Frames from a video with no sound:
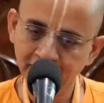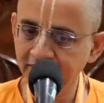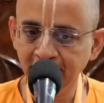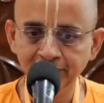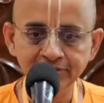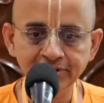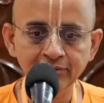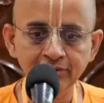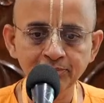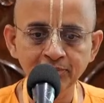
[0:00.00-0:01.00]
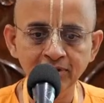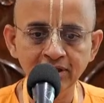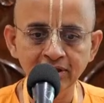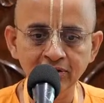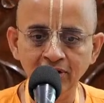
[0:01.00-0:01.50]
Because Advaita Acharya
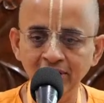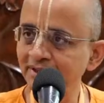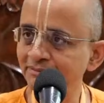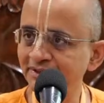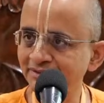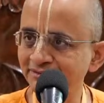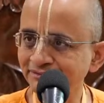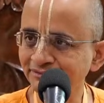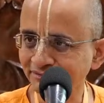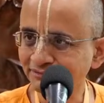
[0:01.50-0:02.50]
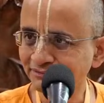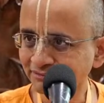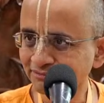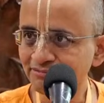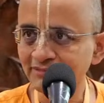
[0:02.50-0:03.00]
only called him,
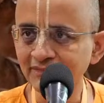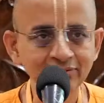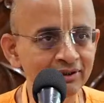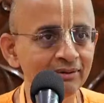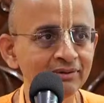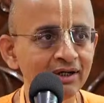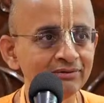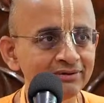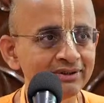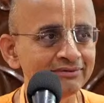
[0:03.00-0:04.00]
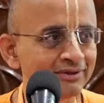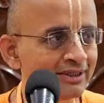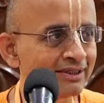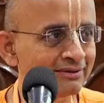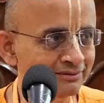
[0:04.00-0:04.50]
to come down to this
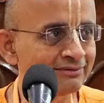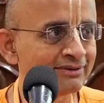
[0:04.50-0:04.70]
world.